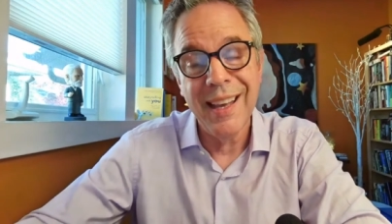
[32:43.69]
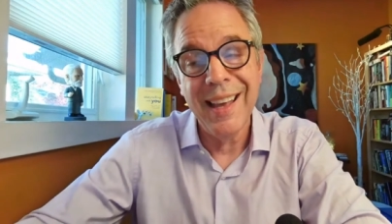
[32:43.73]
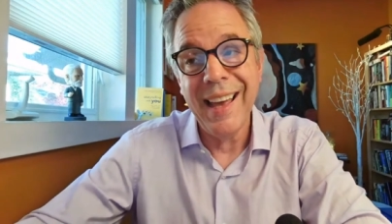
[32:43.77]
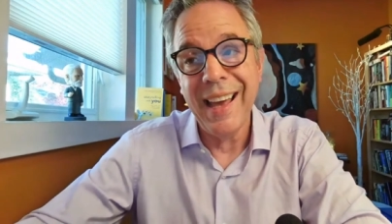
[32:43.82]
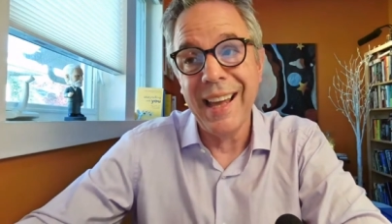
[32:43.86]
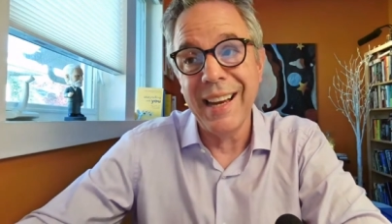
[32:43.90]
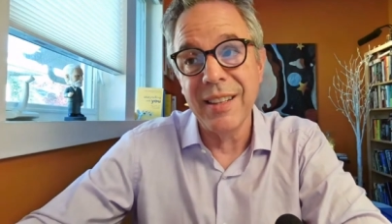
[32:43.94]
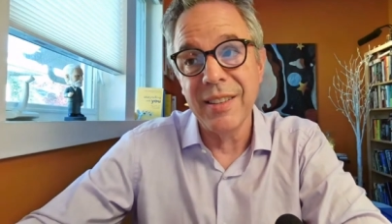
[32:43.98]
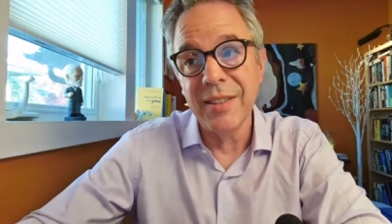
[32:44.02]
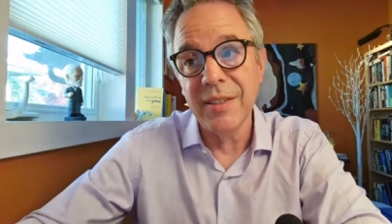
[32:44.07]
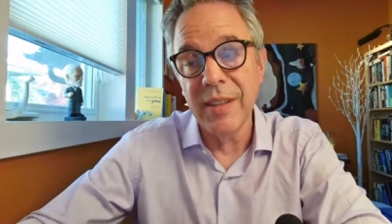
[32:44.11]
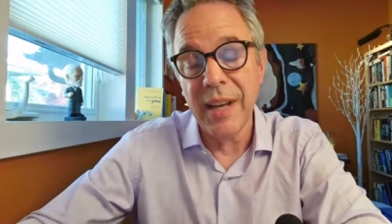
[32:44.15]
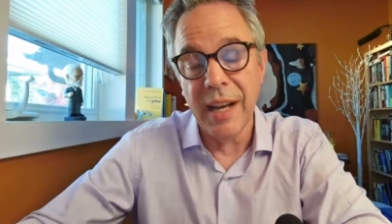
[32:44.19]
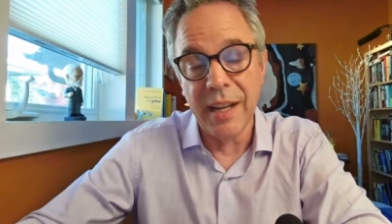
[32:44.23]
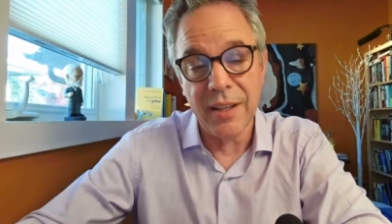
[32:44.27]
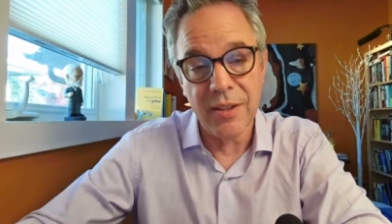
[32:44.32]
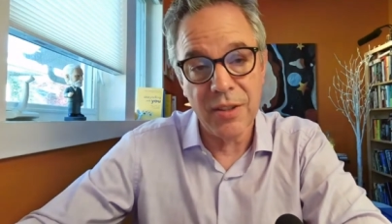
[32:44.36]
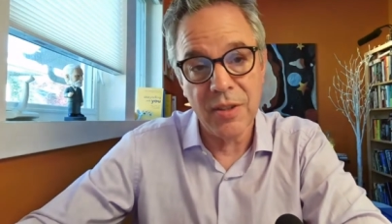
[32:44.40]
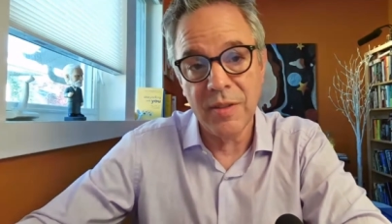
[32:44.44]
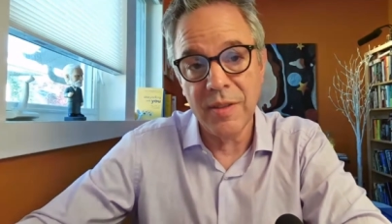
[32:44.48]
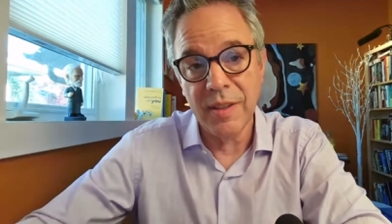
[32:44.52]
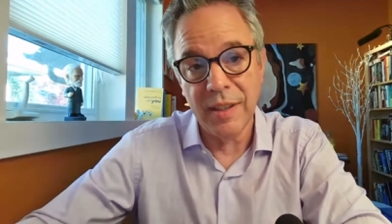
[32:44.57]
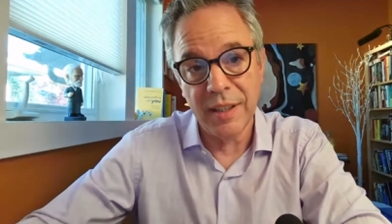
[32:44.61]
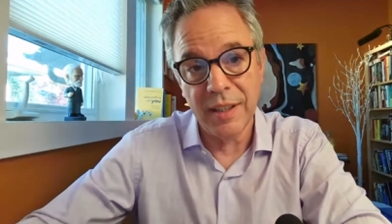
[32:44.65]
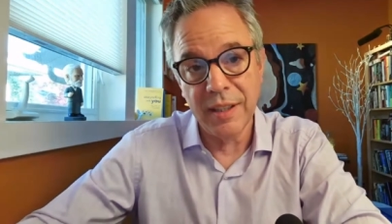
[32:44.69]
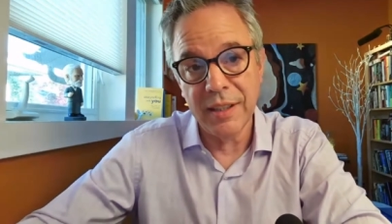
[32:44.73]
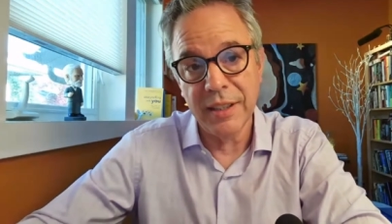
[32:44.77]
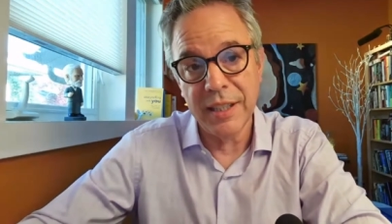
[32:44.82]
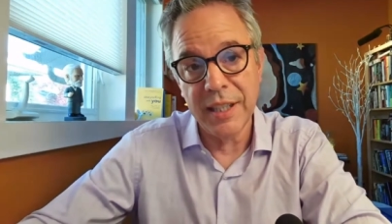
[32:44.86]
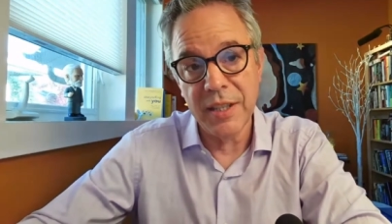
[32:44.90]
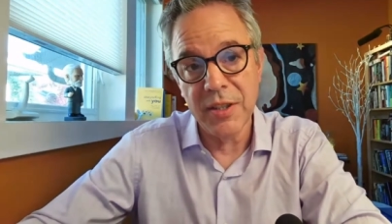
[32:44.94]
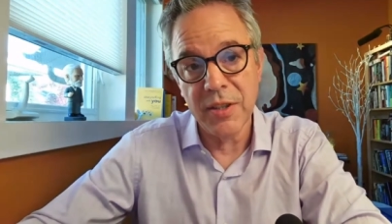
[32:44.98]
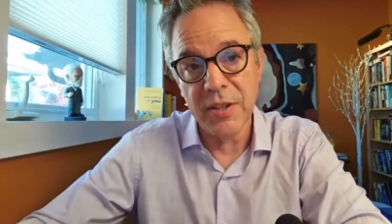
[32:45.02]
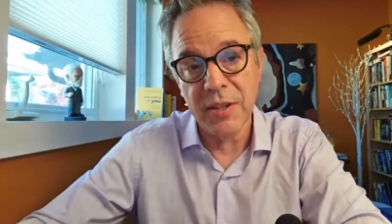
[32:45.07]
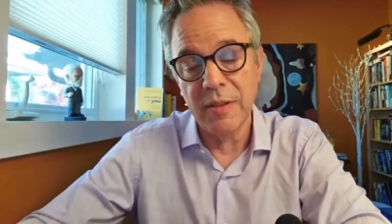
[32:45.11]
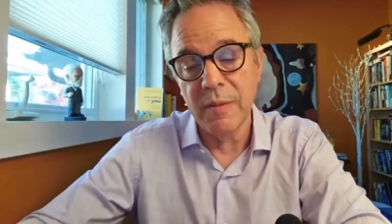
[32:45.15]
and it's not
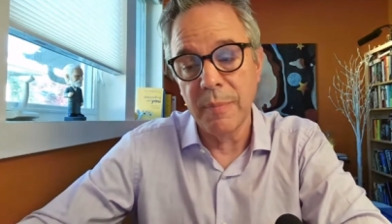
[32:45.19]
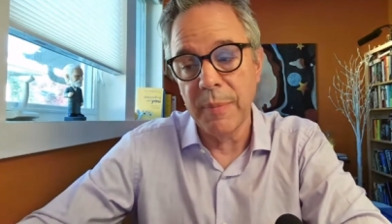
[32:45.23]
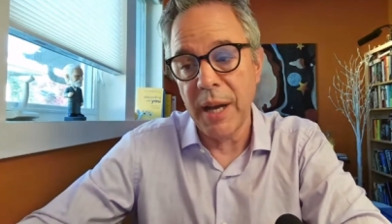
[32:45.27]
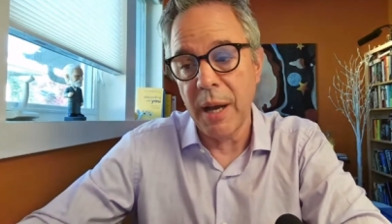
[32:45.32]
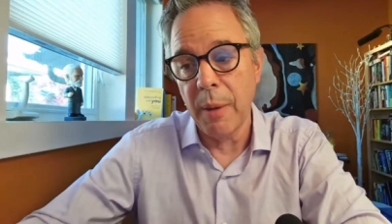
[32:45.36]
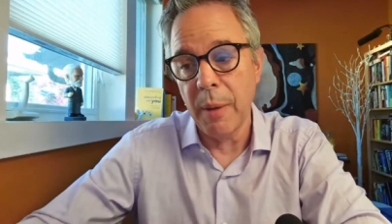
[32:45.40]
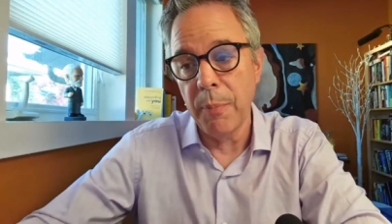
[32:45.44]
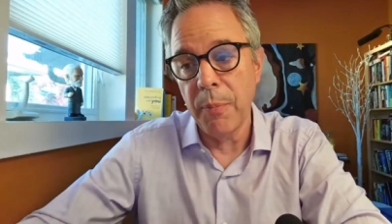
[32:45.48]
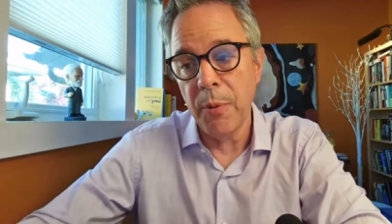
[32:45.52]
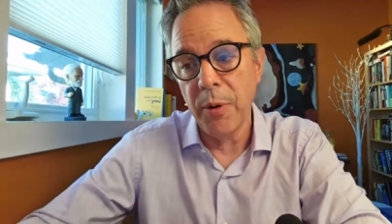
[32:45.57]
cynically just about